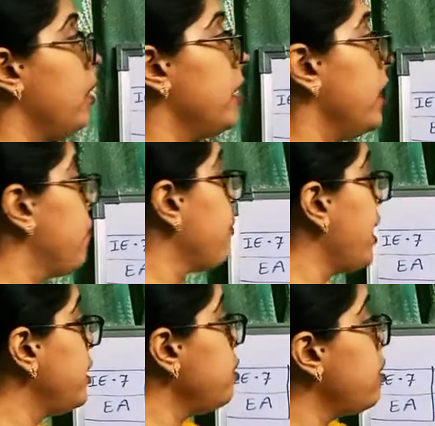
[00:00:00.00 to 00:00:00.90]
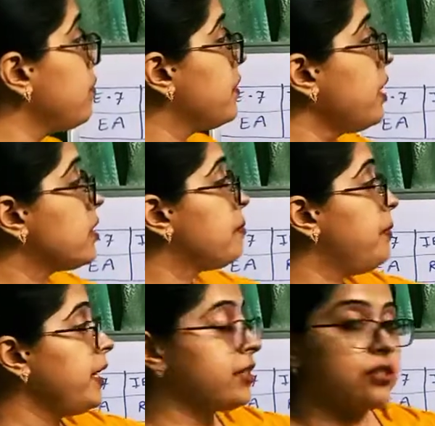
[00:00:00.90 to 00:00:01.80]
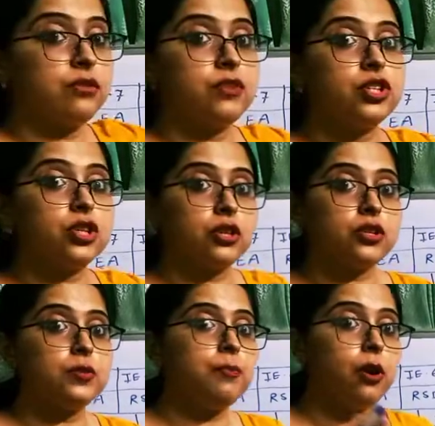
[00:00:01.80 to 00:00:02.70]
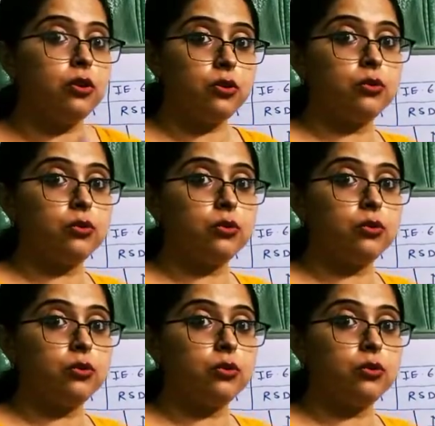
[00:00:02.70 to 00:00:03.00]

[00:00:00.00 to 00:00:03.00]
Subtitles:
if any of these bits which correspond